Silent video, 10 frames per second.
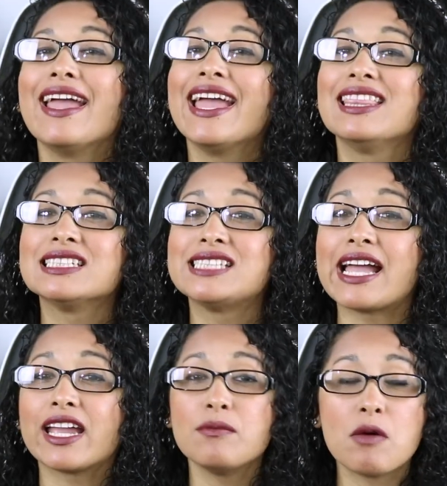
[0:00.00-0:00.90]
And the
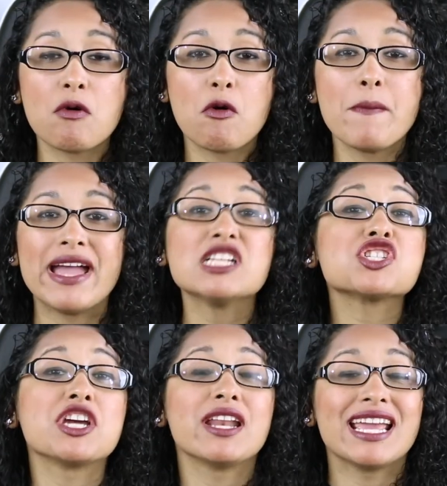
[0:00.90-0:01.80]
second memorable
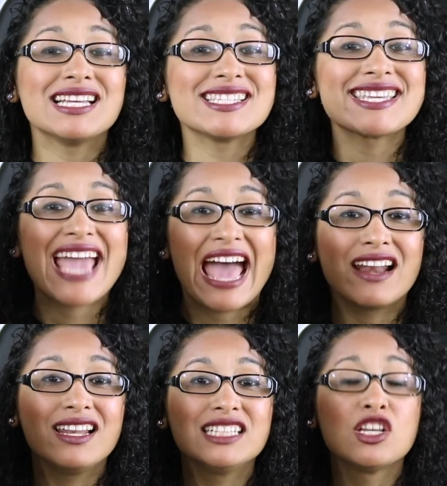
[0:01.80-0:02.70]
mention is
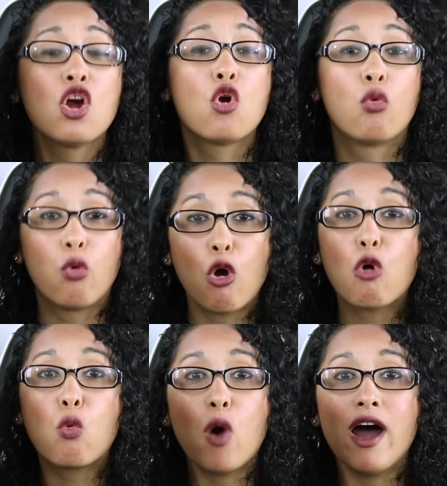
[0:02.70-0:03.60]
Catalyst
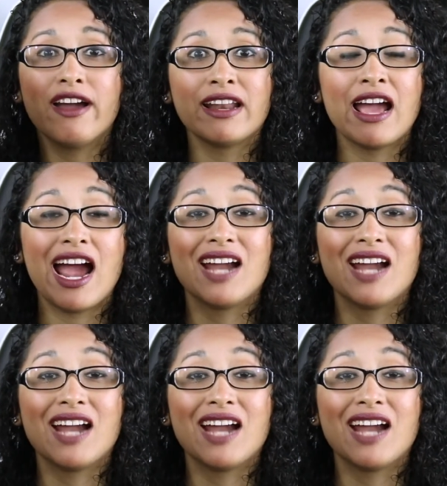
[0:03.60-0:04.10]
Rogue One.